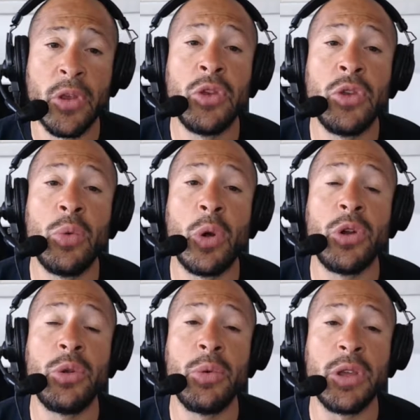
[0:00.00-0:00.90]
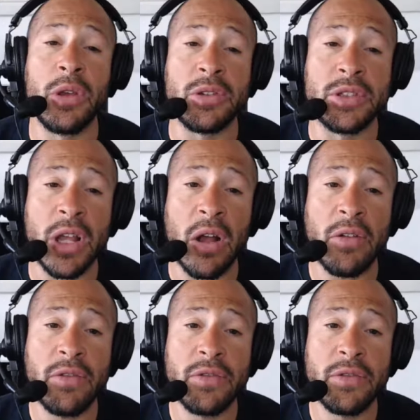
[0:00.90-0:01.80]
You are doing
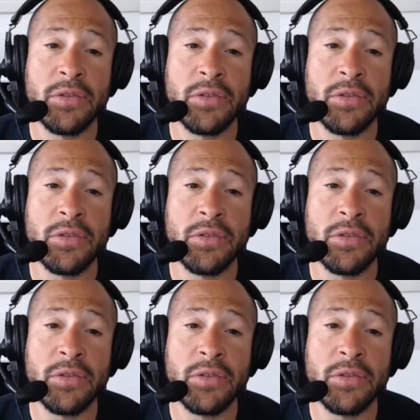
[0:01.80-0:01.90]
yourself